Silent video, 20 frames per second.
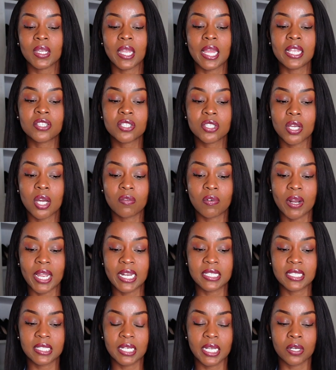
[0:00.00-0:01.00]
and start
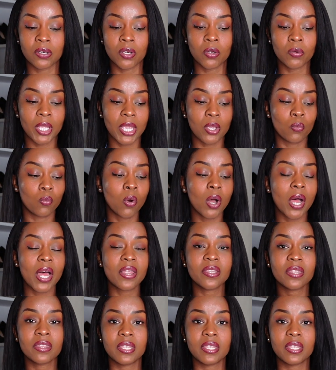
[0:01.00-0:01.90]
writing out, okay, what are the